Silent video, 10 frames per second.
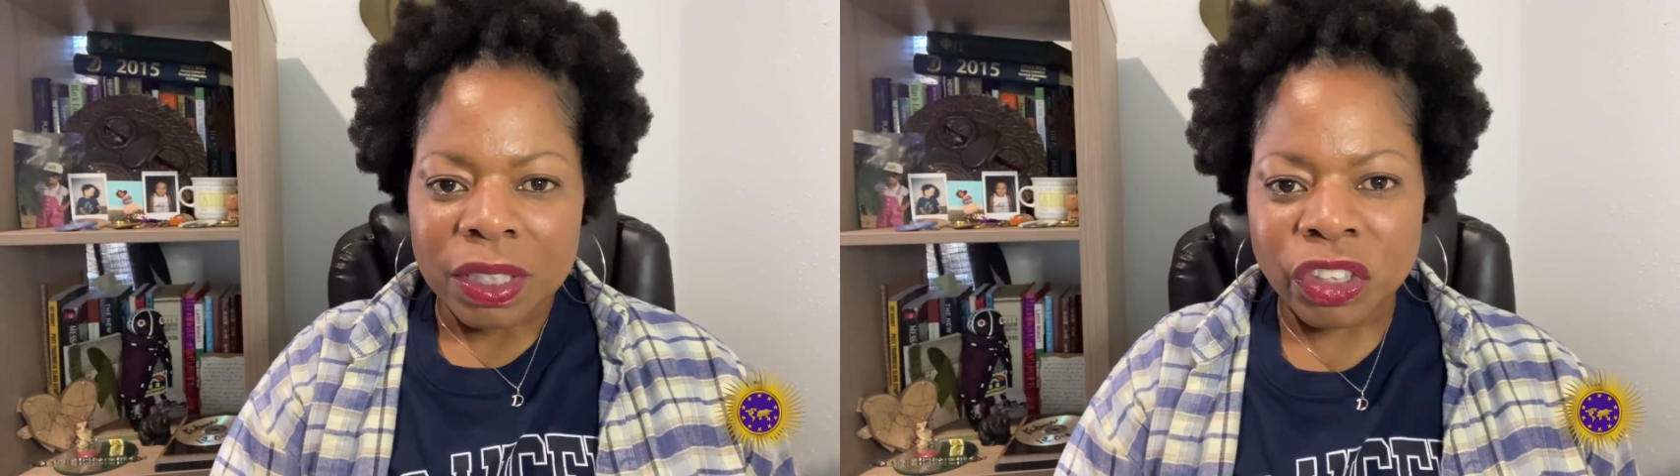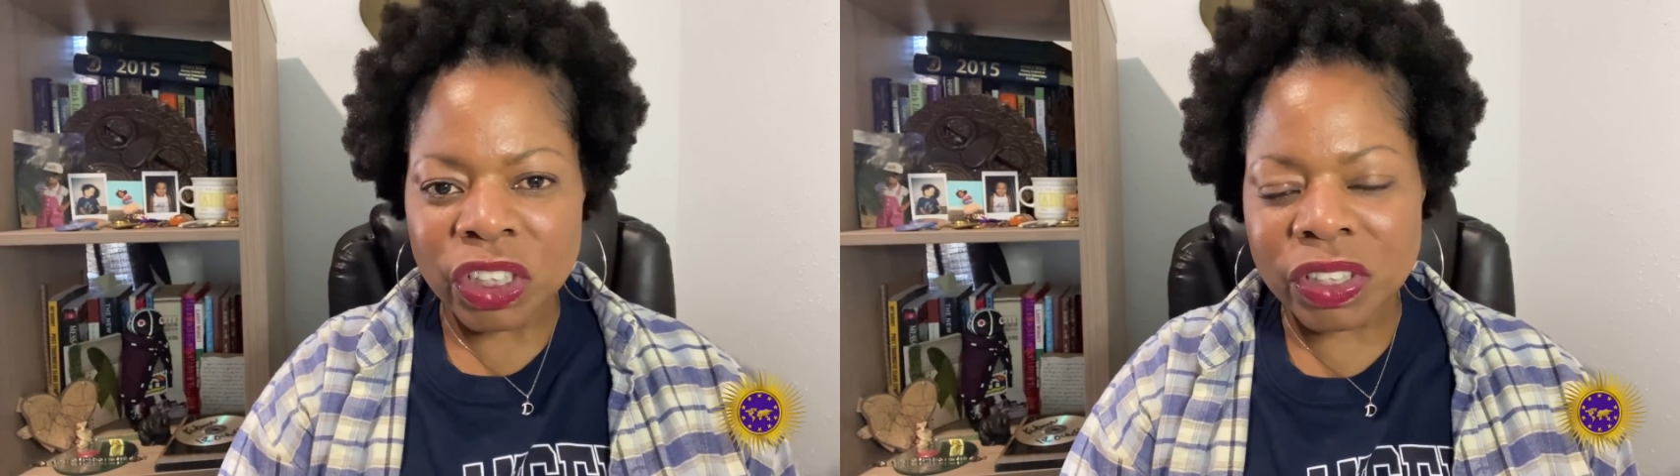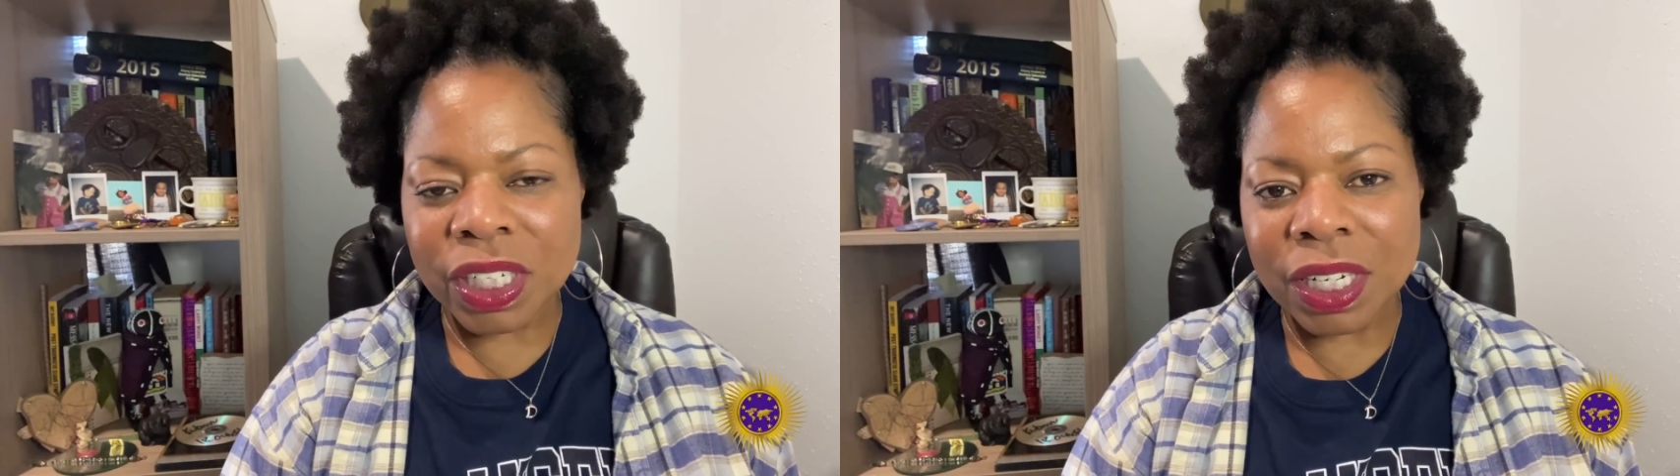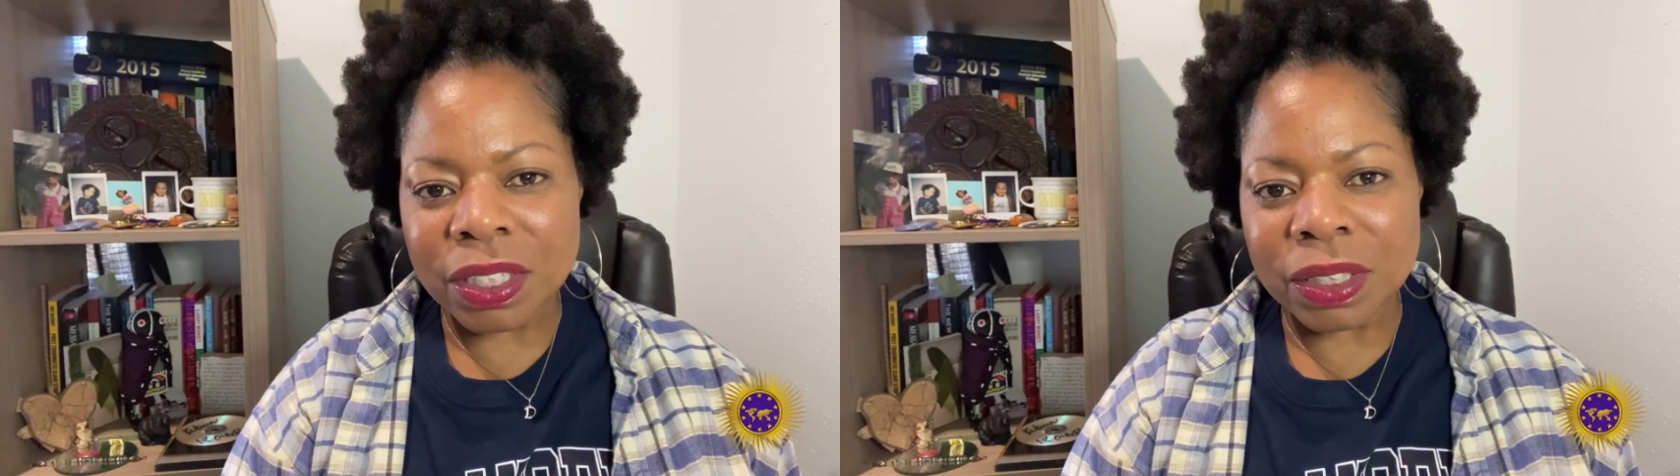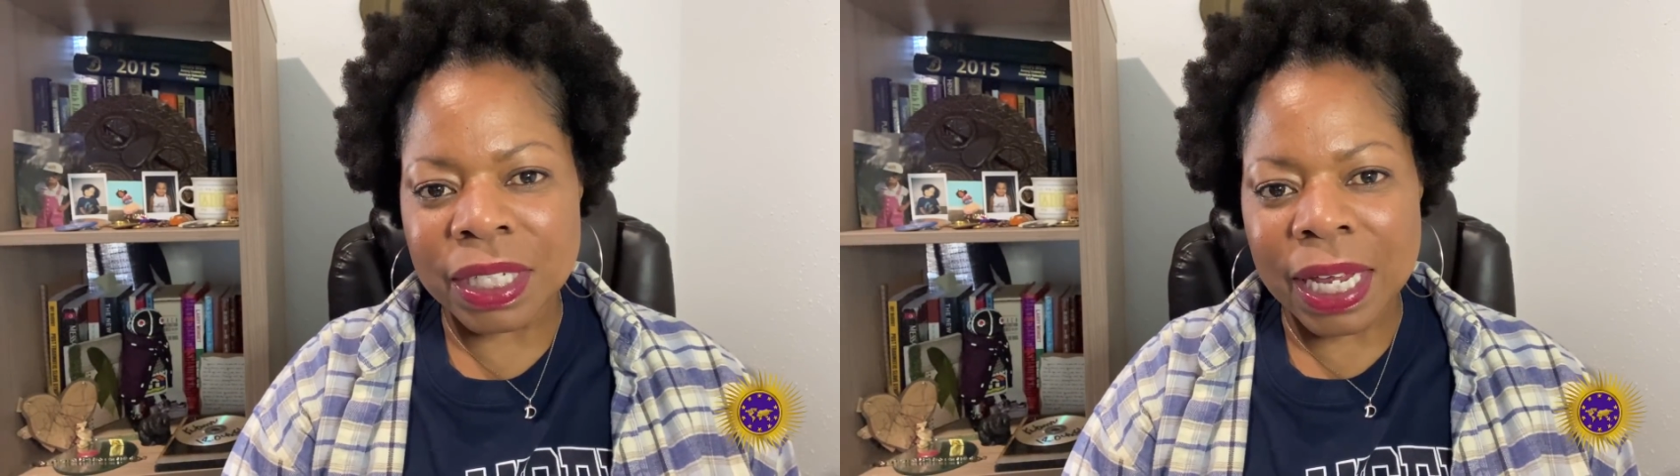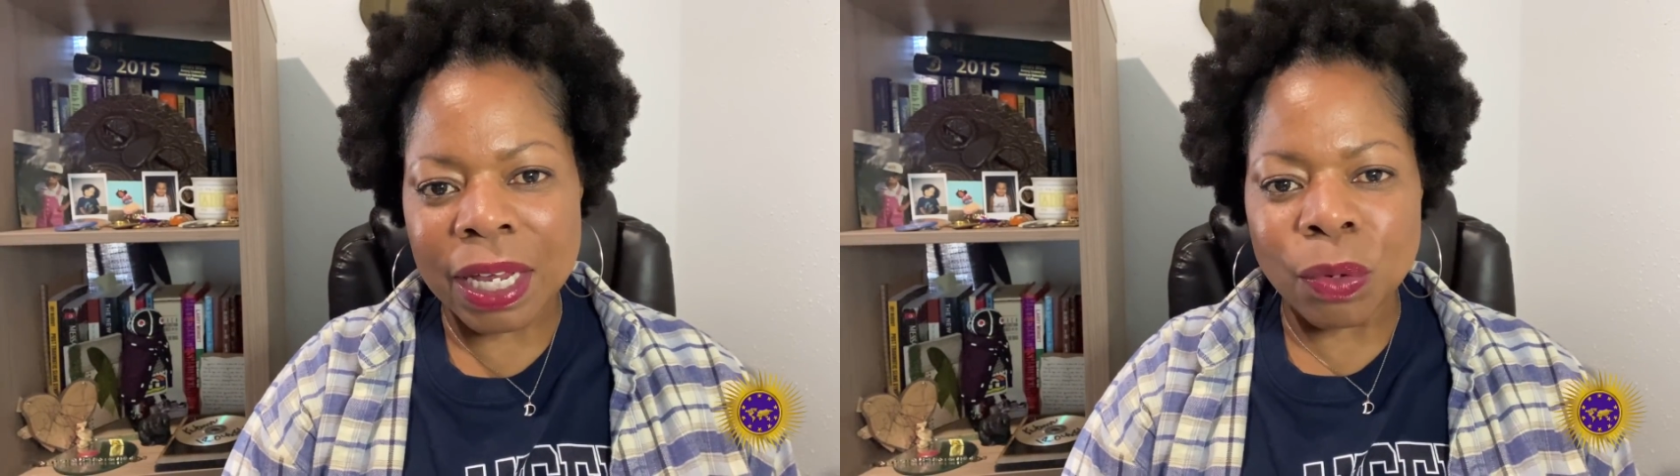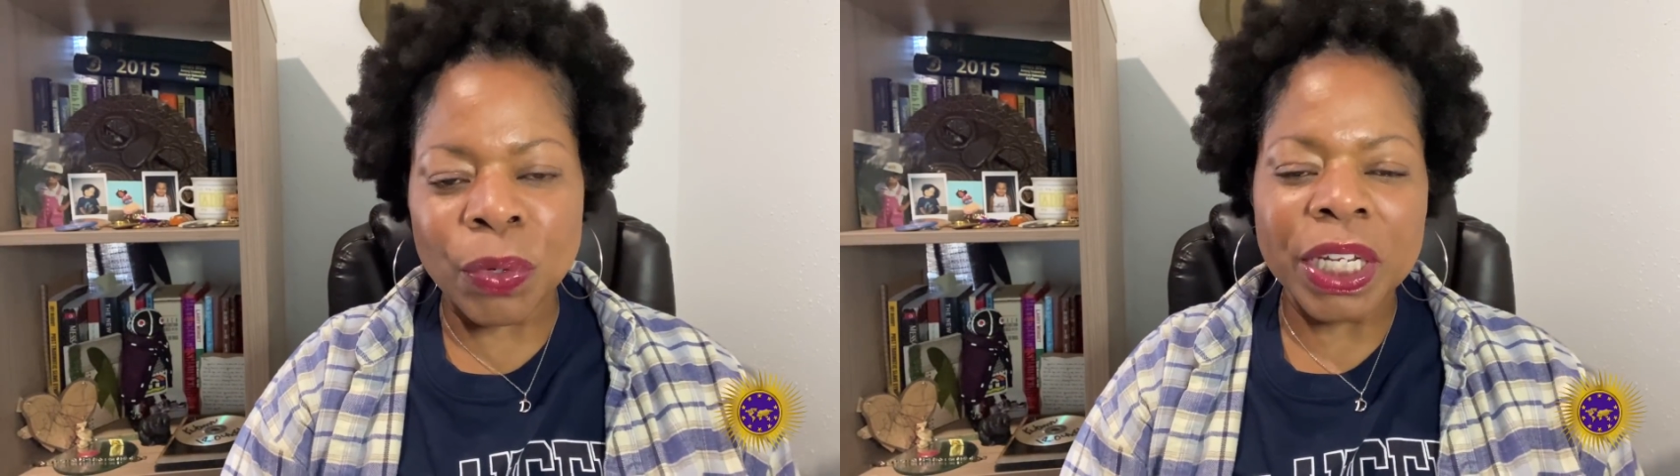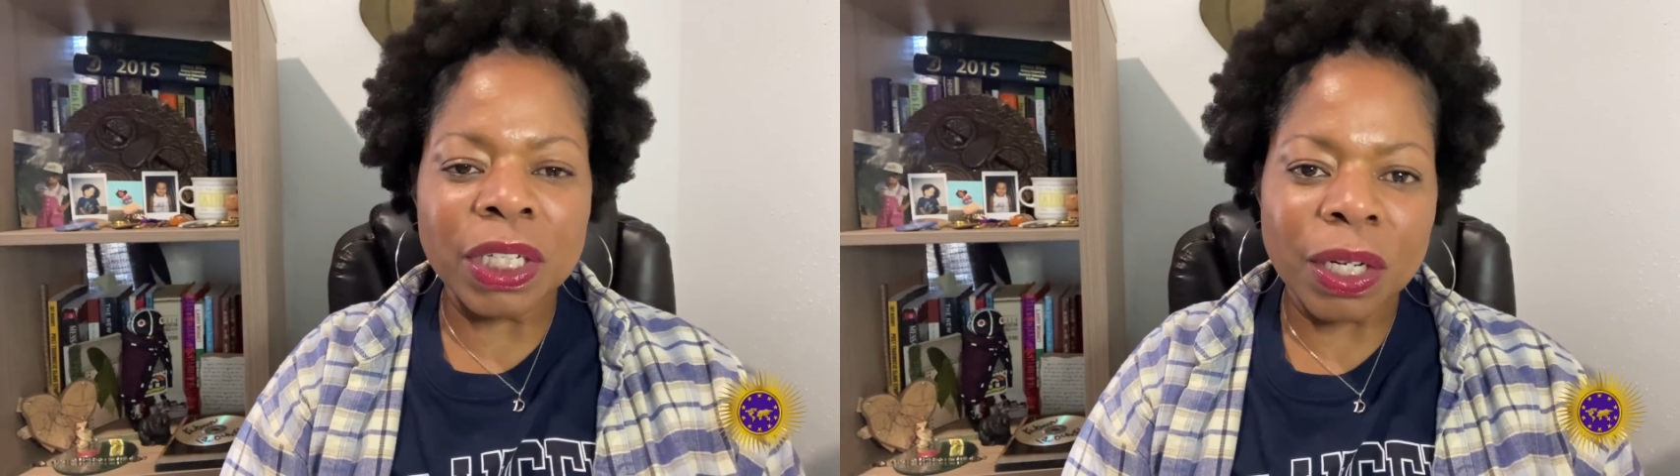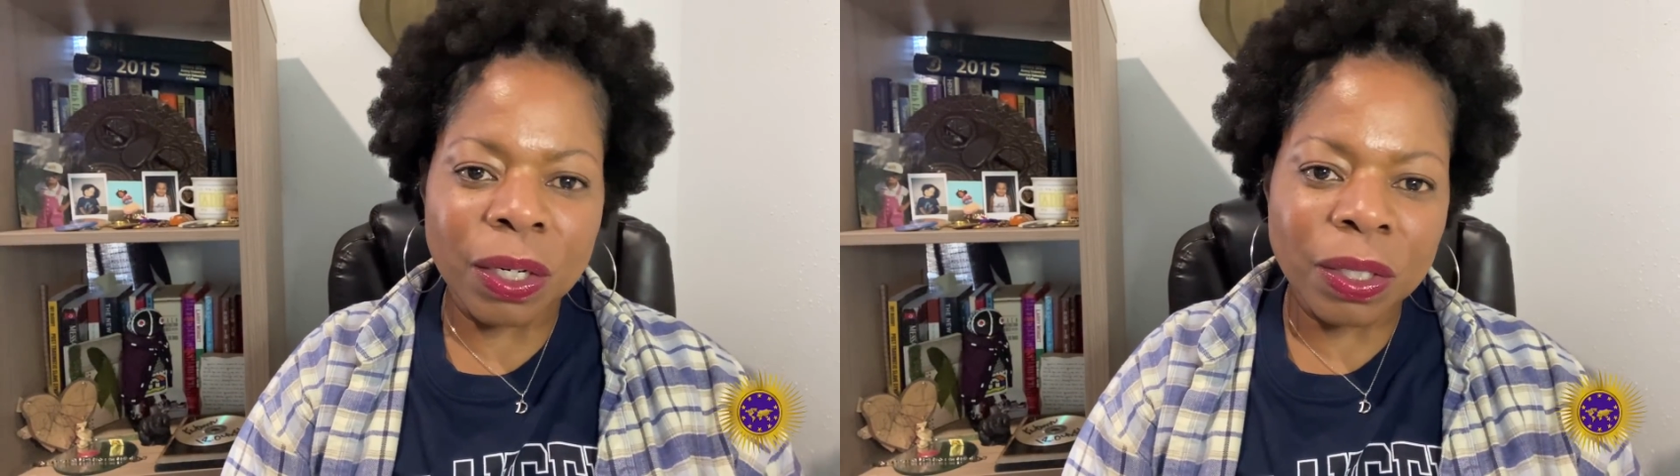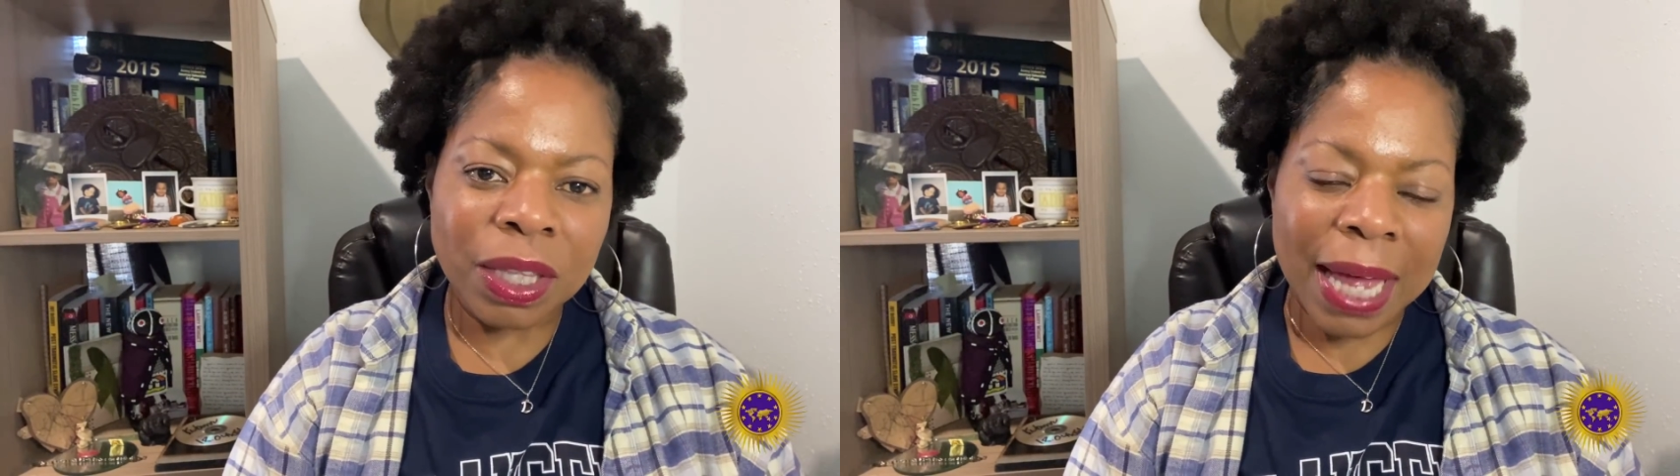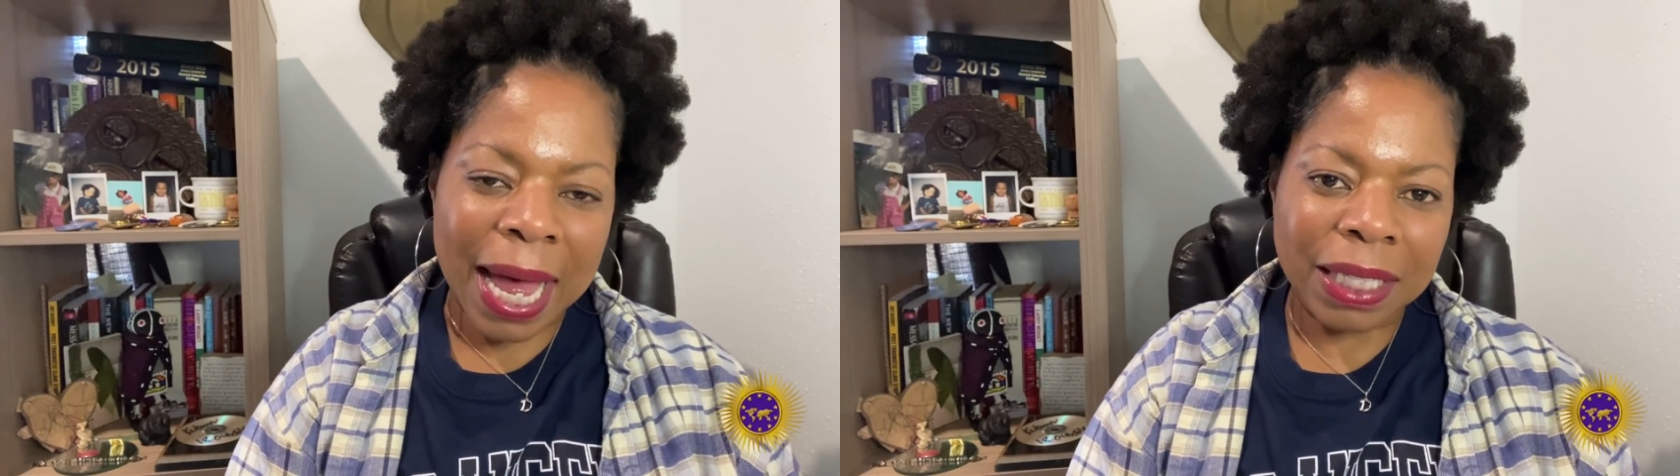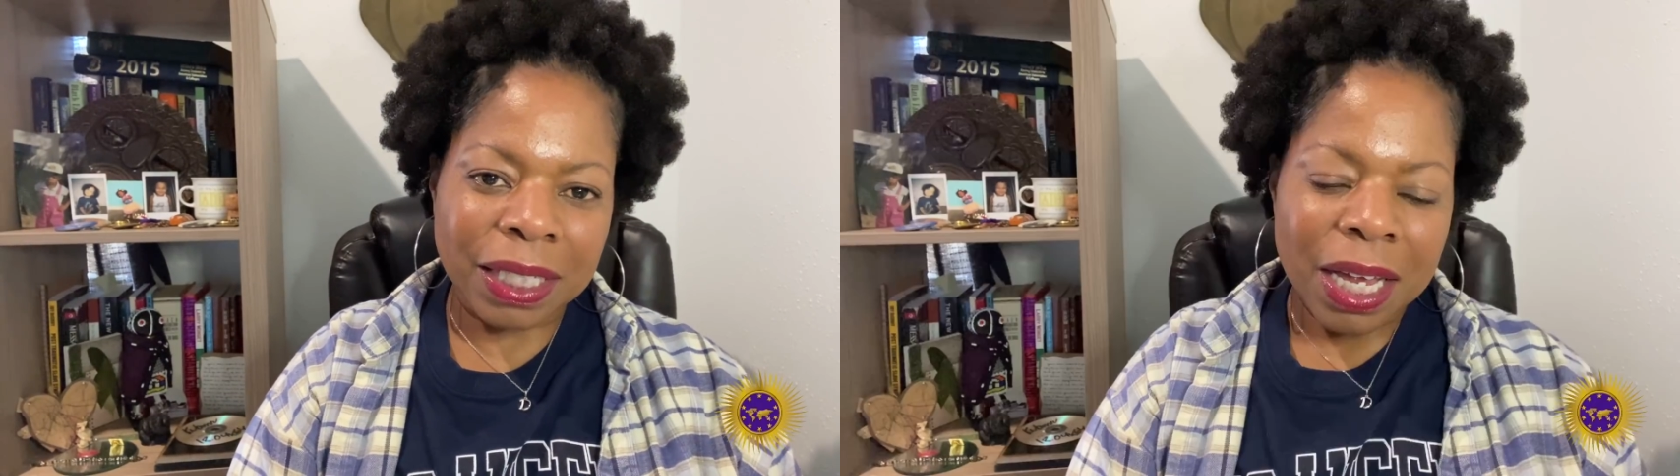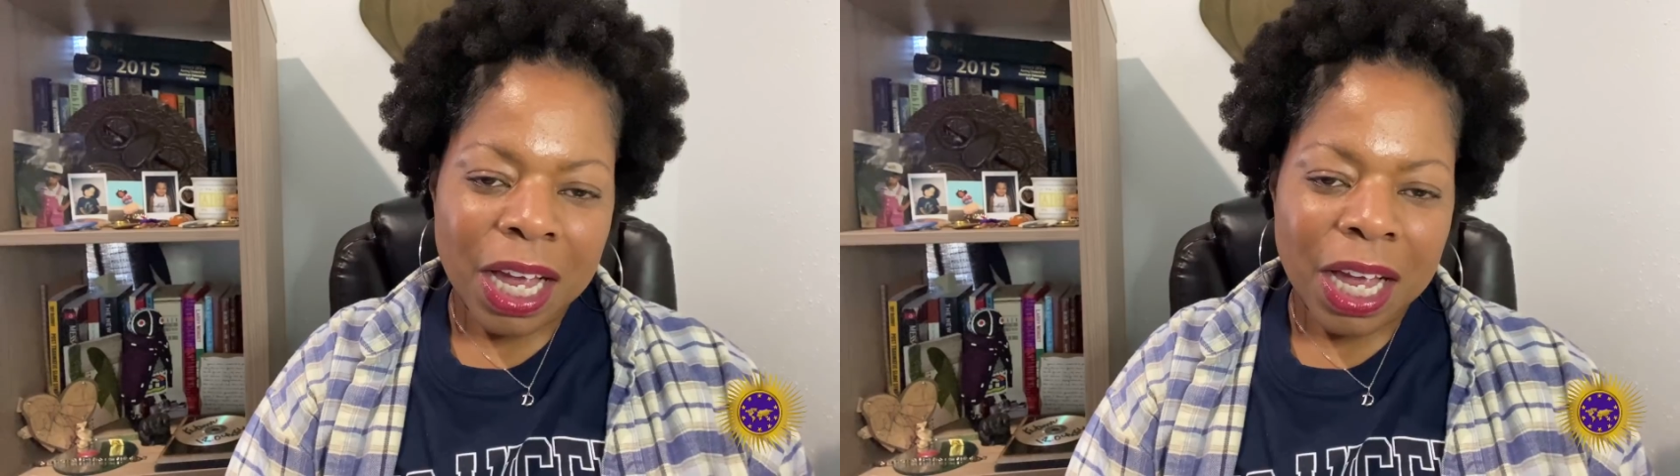Just the other day, we learned that